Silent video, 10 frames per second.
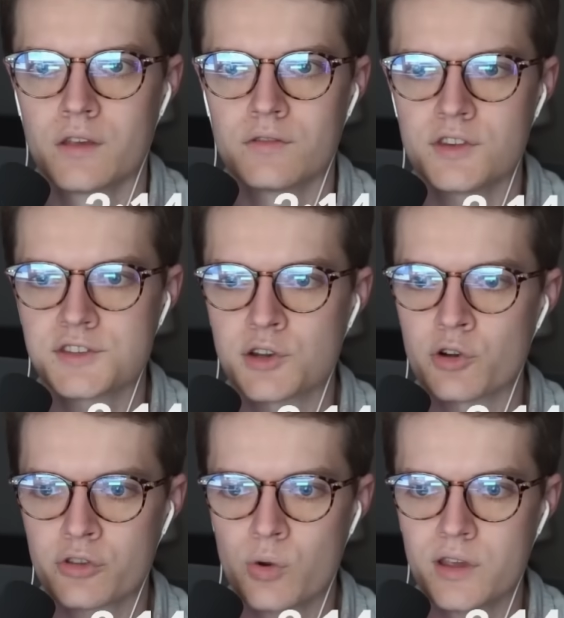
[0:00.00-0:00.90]
This is an
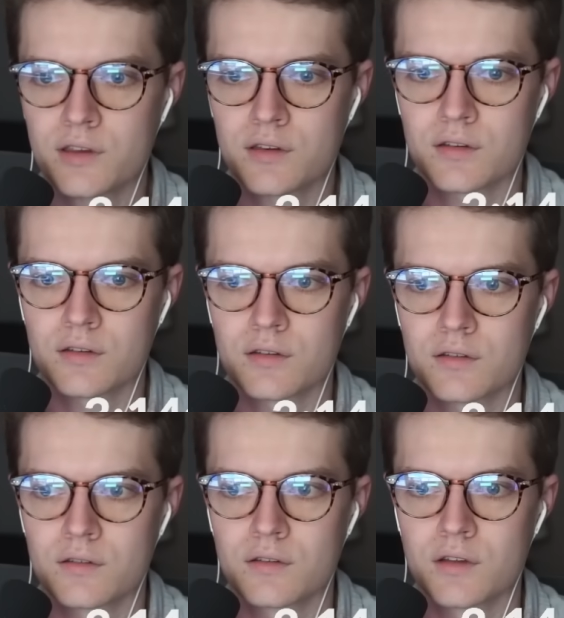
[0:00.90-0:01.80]
Earthquake.
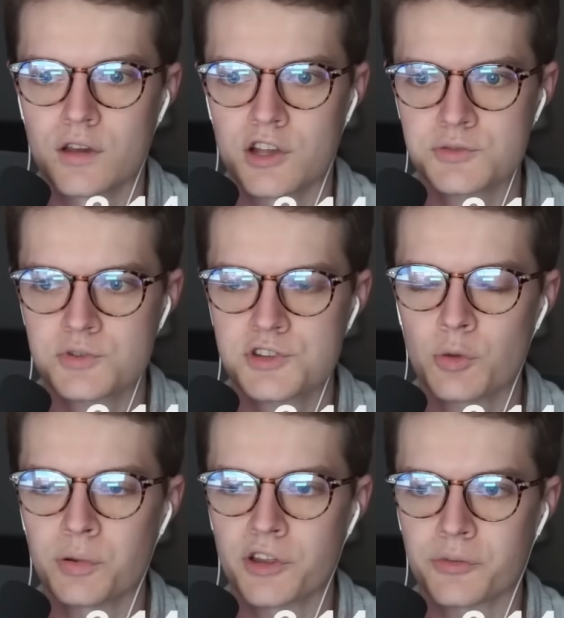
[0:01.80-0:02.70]
Because we're still
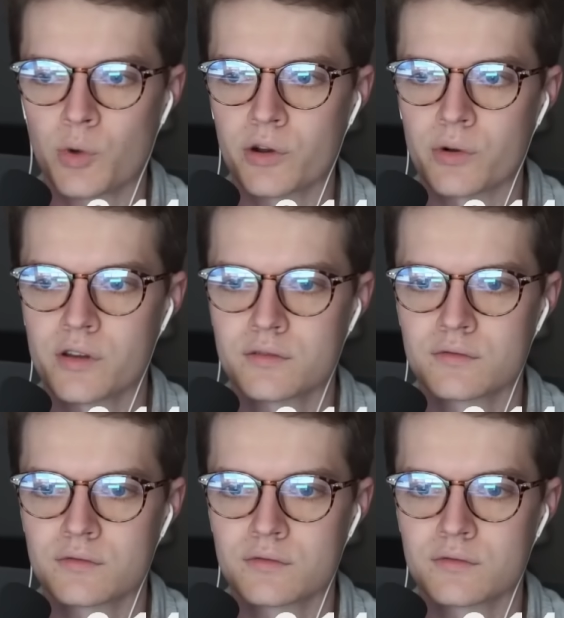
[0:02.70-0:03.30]
+1, right?